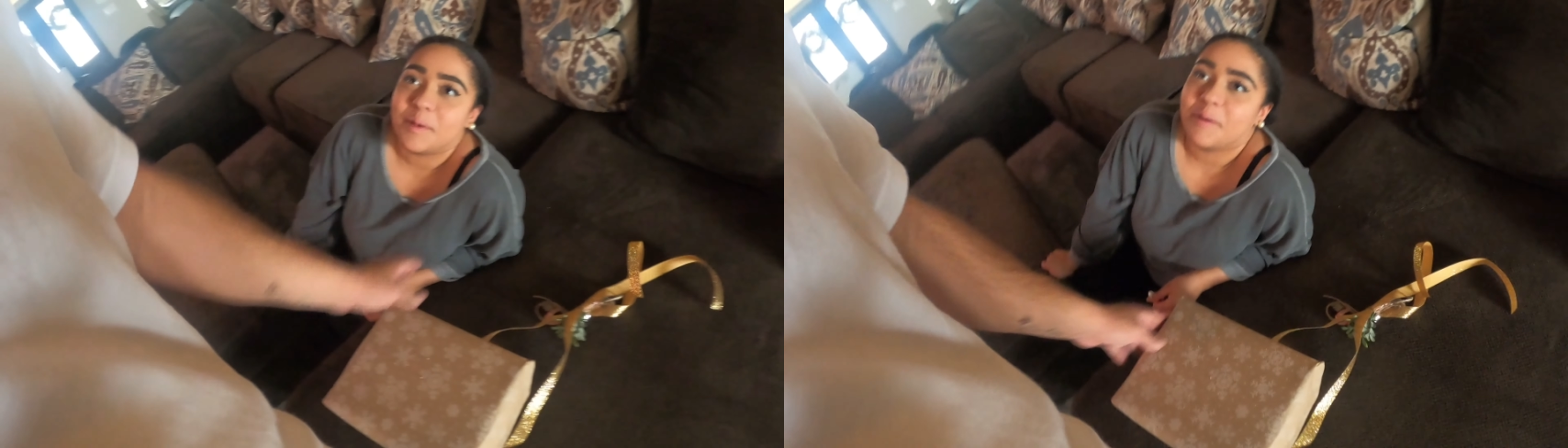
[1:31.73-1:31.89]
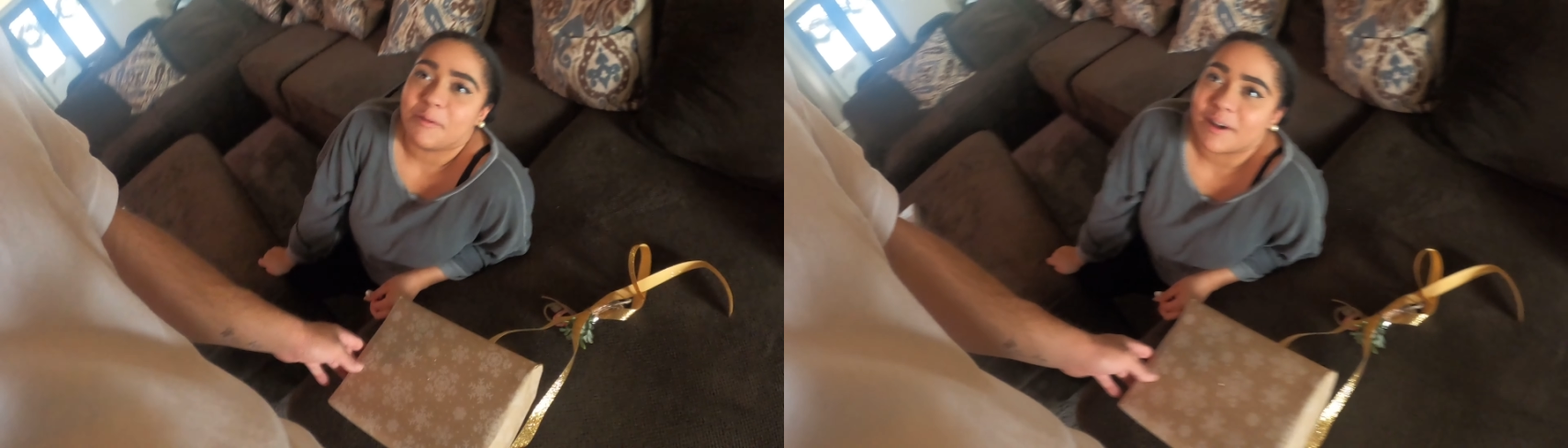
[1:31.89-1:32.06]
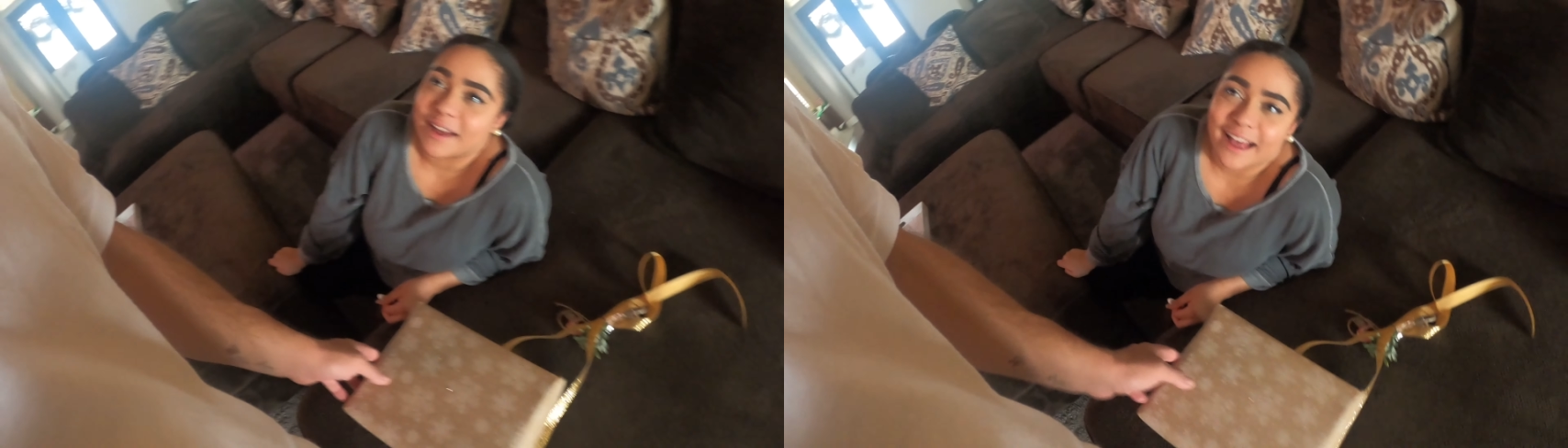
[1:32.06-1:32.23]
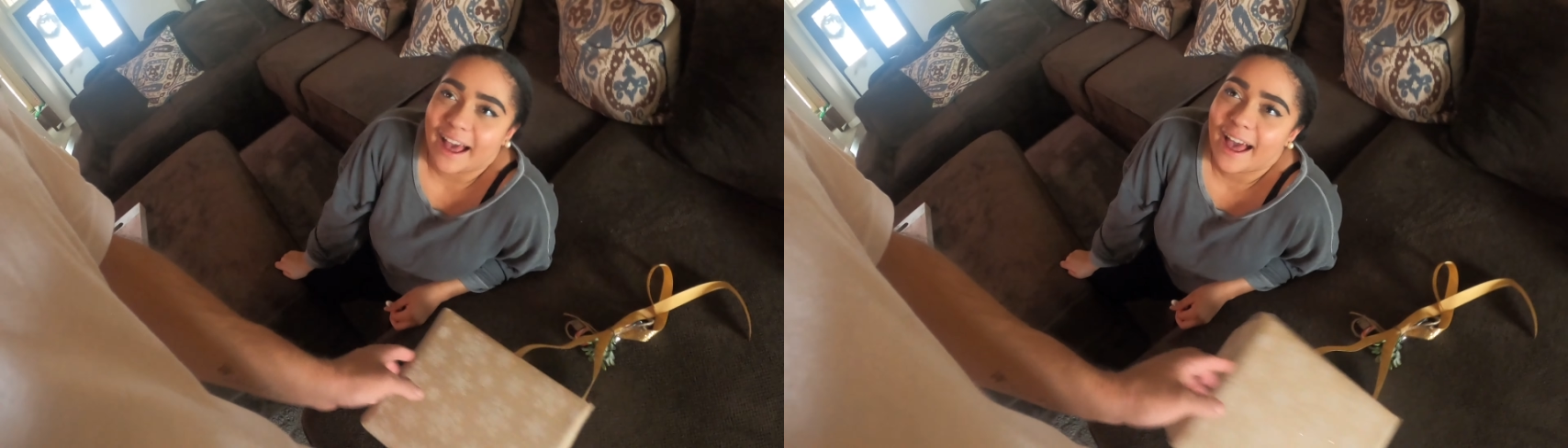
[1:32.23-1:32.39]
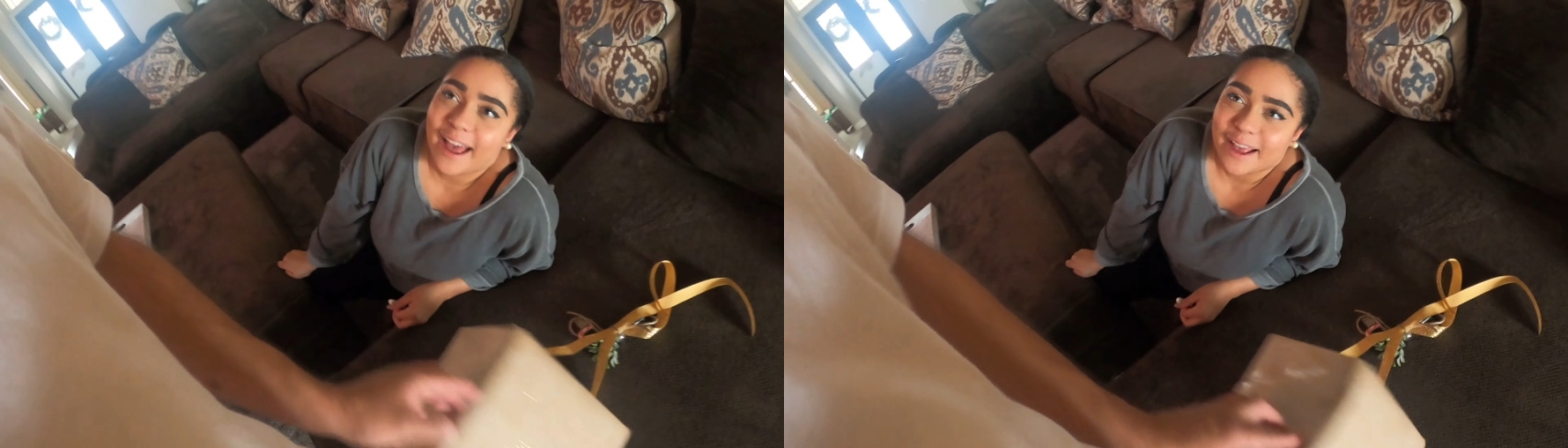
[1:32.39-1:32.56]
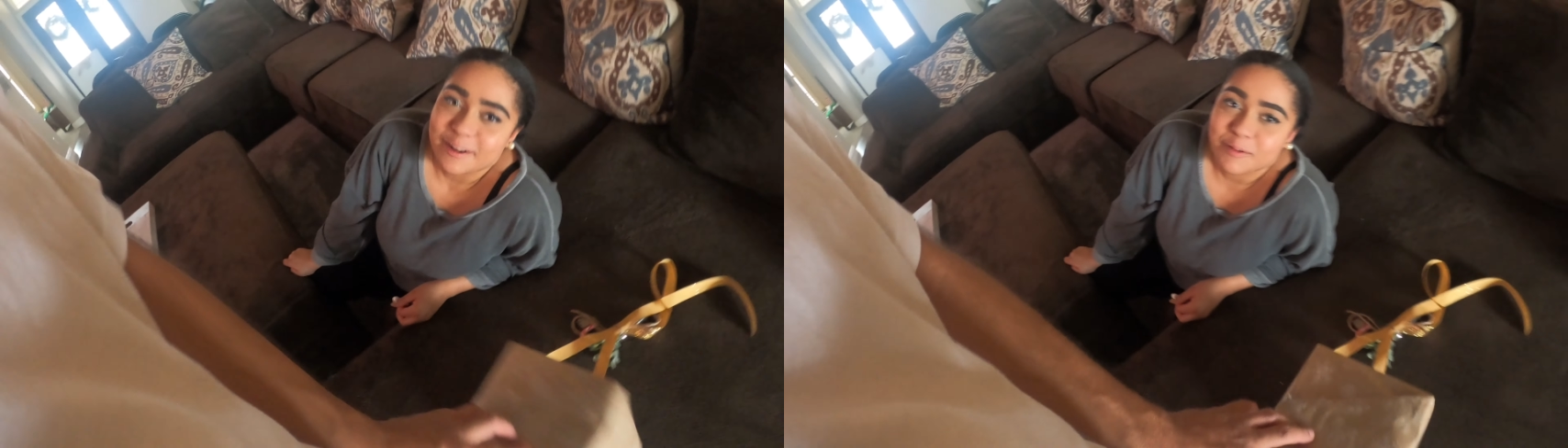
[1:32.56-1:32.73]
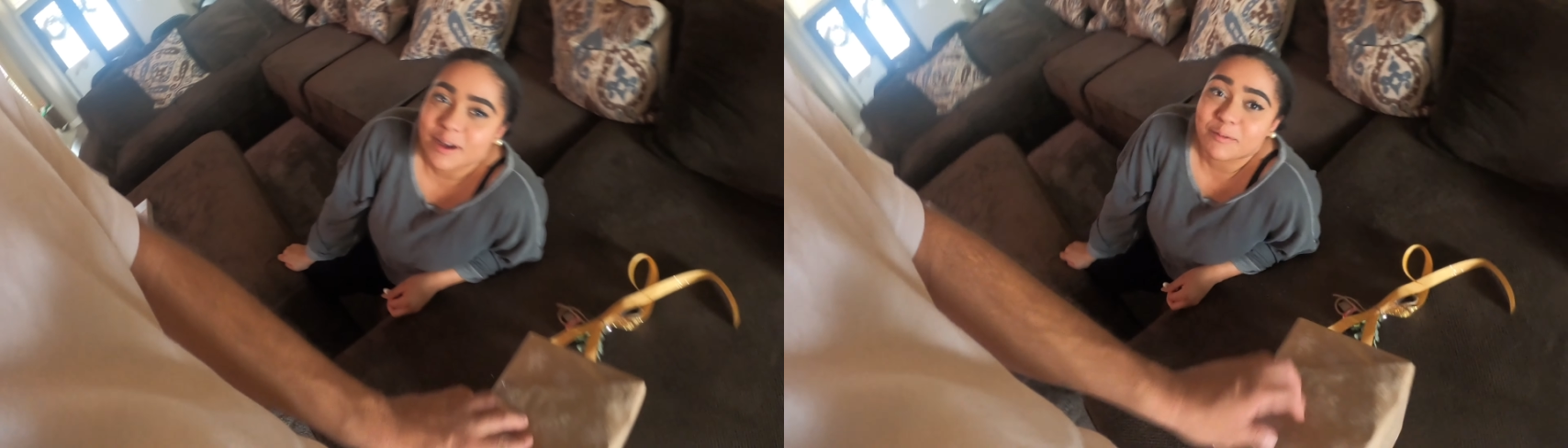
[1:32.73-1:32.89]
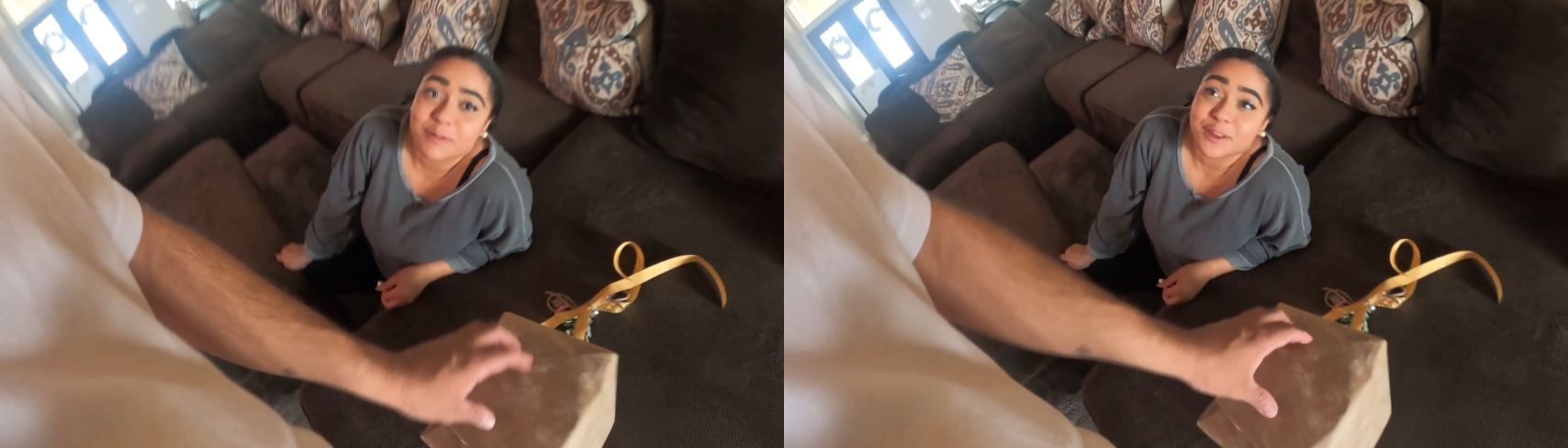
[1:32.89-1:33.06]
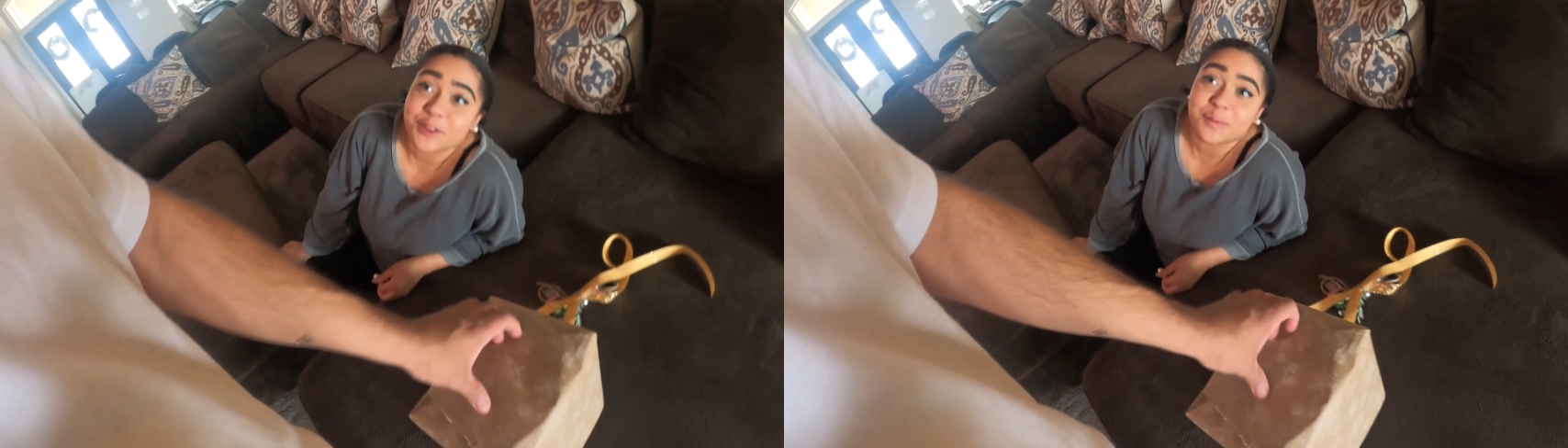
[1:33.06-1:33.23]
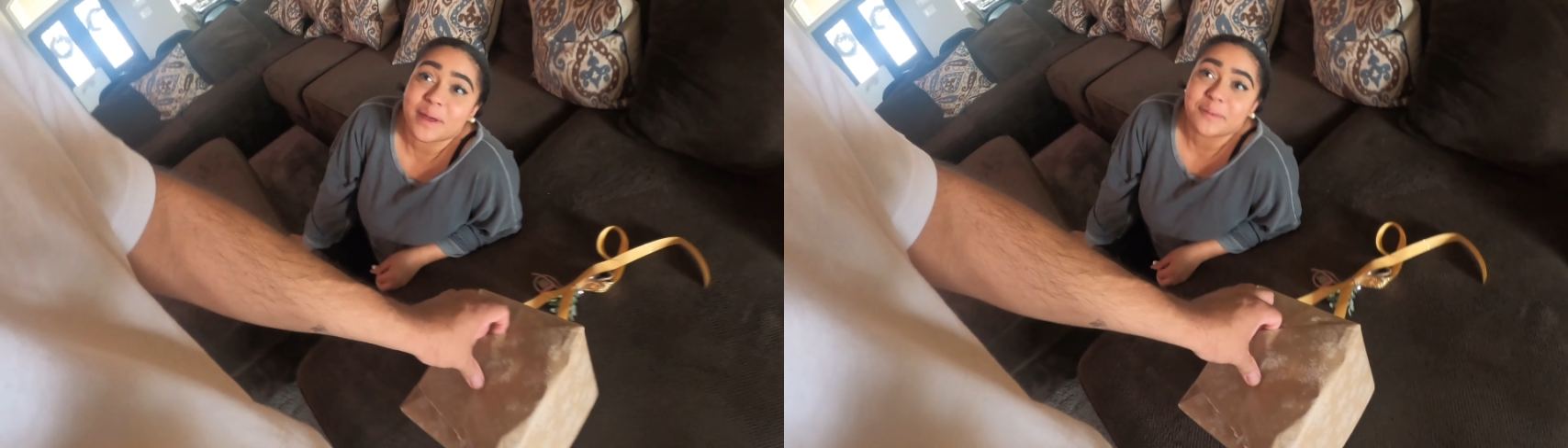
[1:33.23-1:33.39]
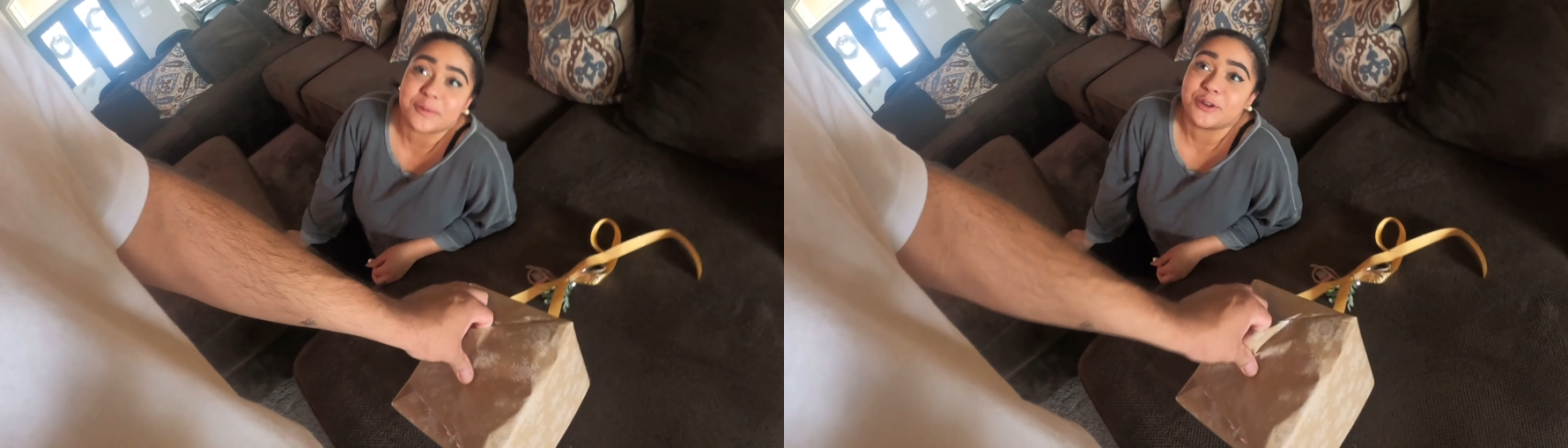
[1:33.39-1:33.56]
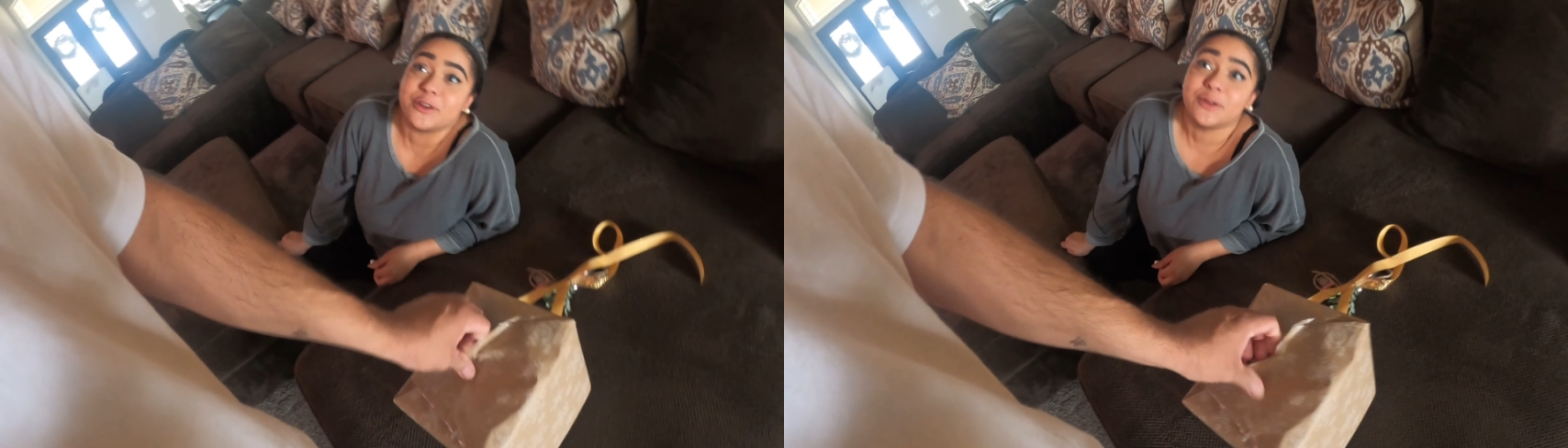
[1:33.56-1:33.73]
But what kind? What will you be
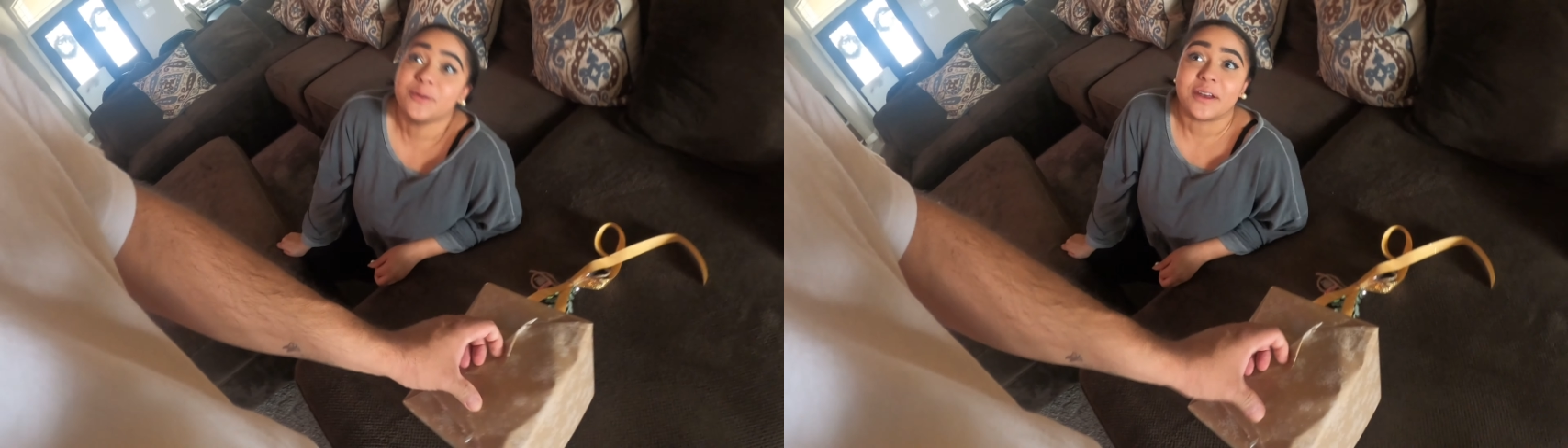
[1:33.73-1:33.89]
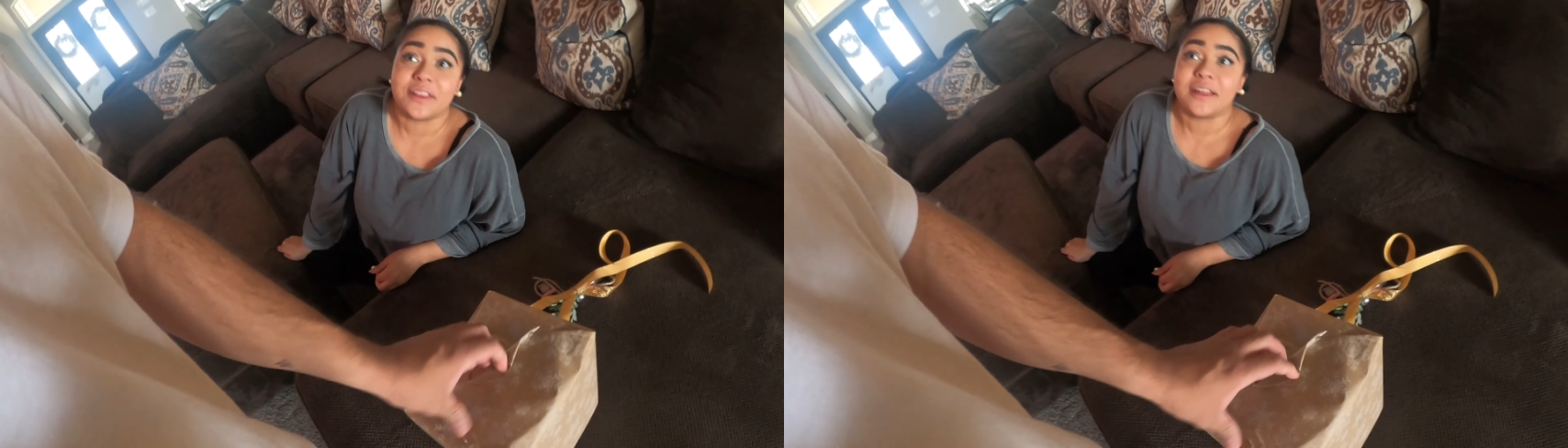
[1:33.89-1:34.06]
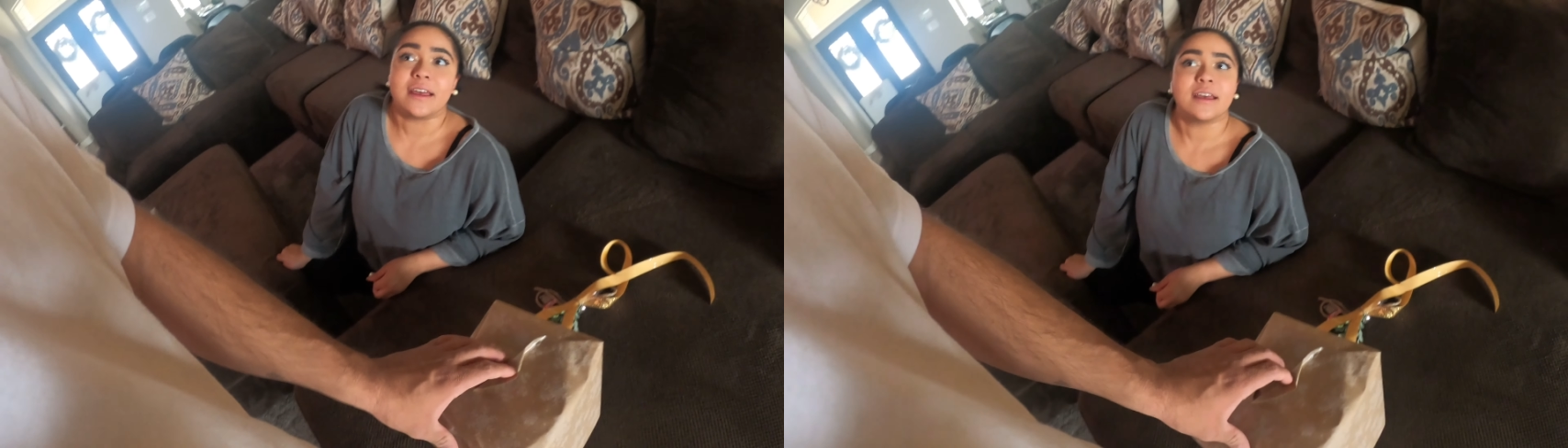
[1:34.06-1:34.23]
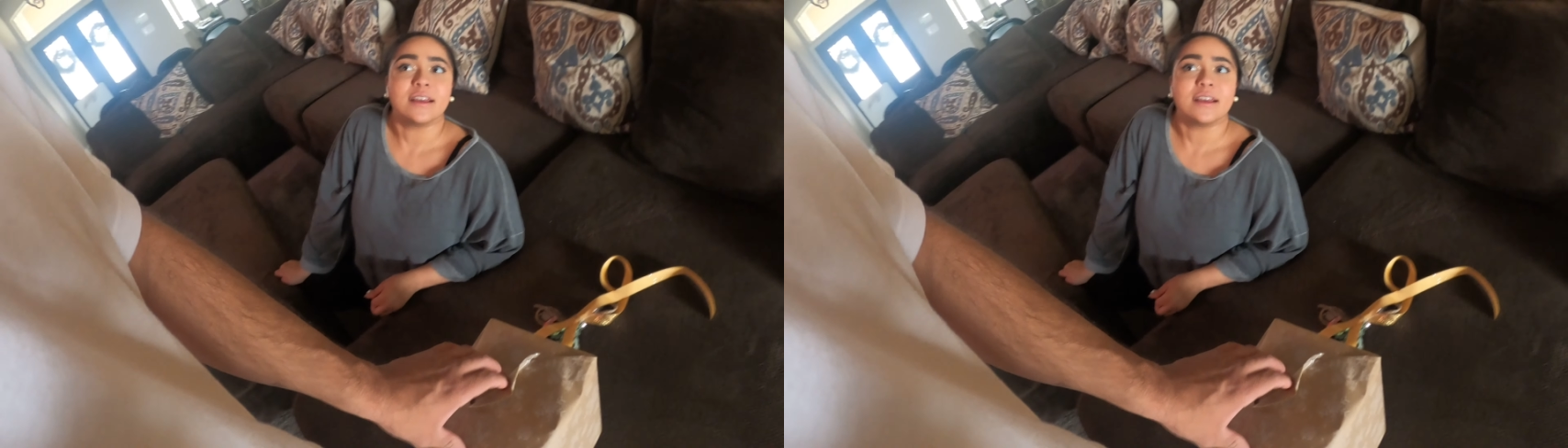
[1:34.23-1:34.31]
able to do it?